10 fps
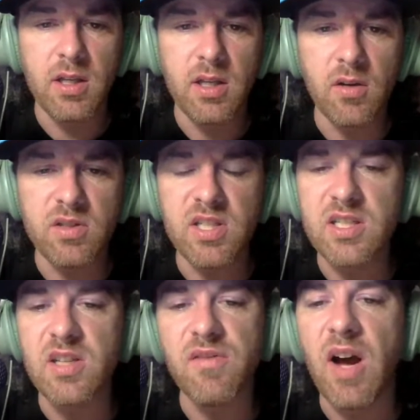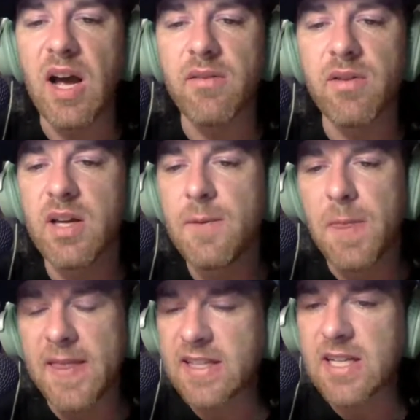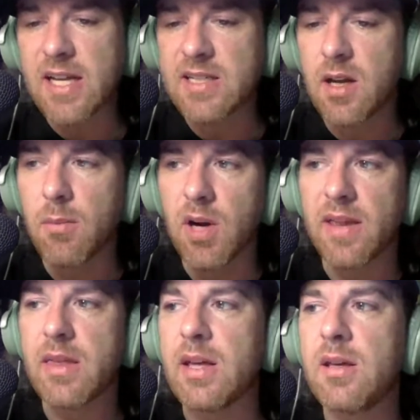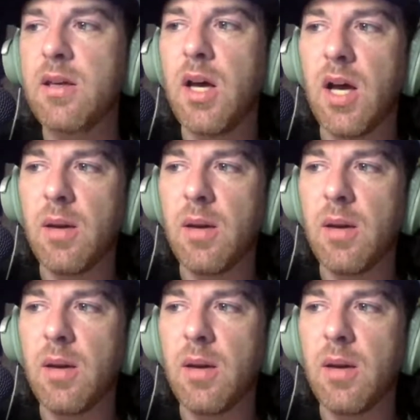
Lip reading: 65. And that's a nice number, I think.